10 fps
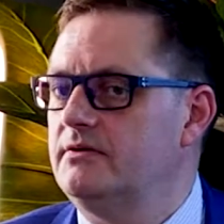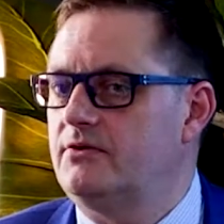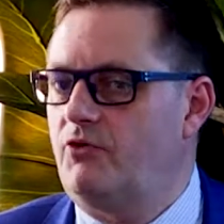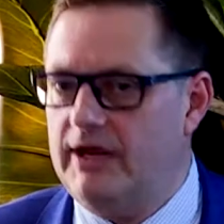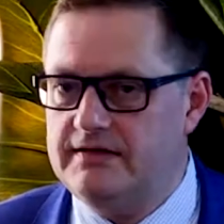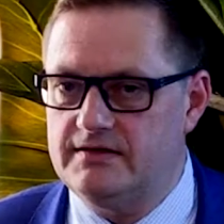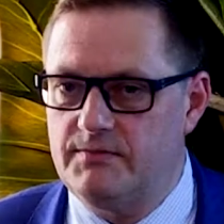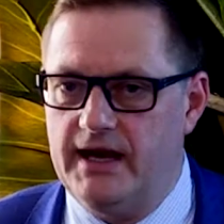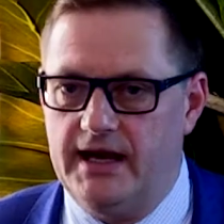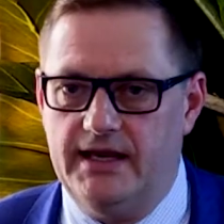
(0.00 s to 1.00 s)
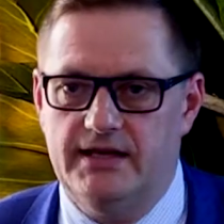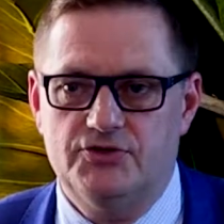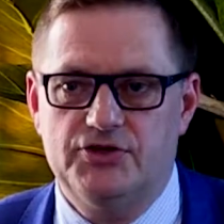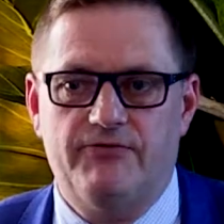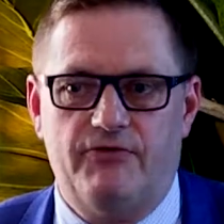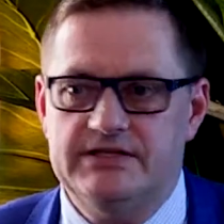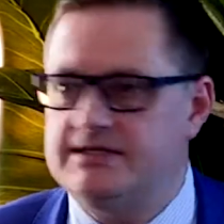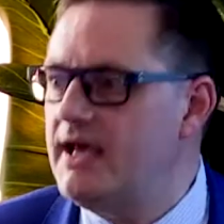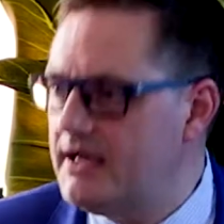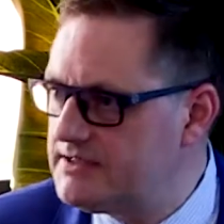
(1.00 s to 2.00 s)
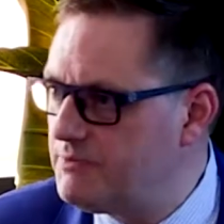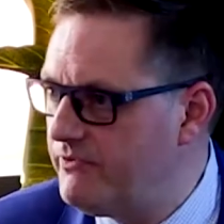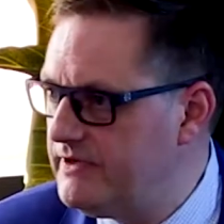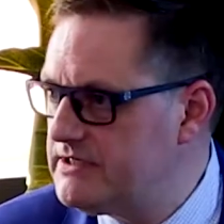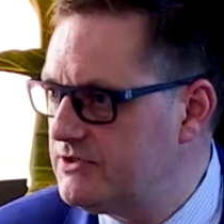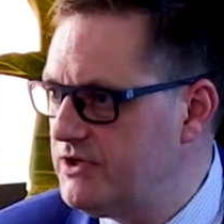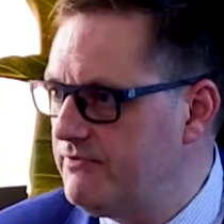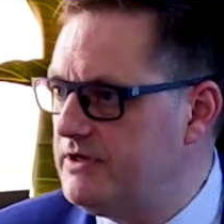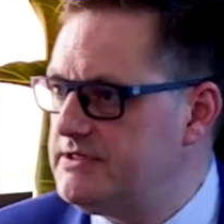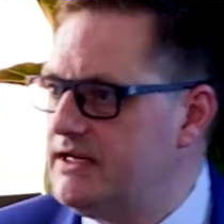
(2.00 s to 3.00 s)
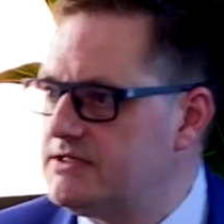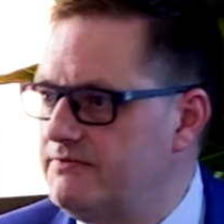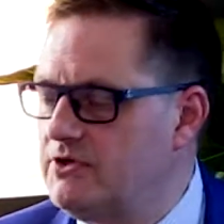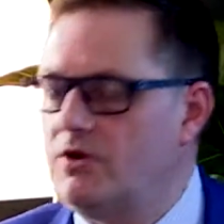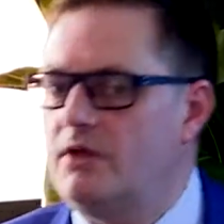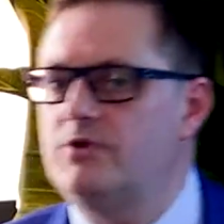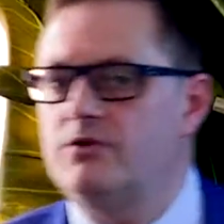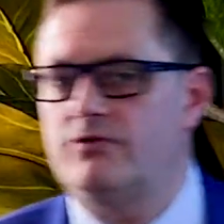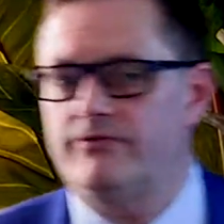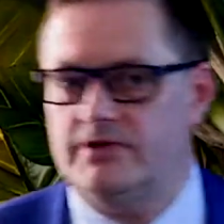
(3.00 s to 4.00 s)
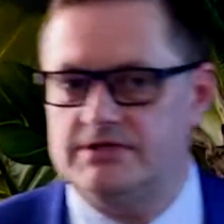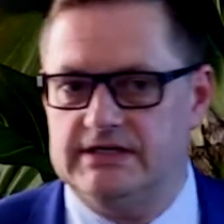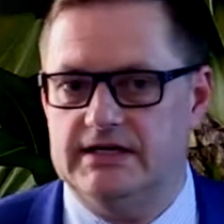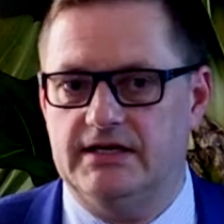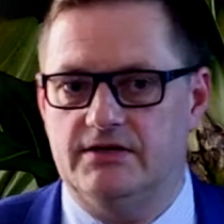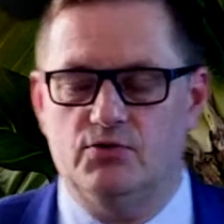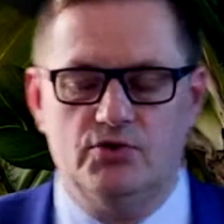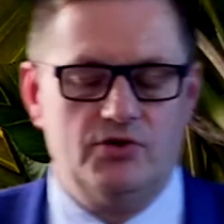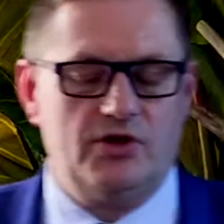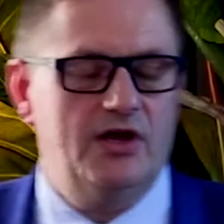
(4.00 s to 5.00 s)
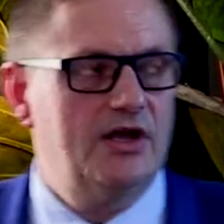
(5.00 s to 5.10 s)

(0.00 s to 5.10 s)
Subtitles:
created by Jeffrey Sachs, Professor Jeffrey Sachs of the Columbia University in New York,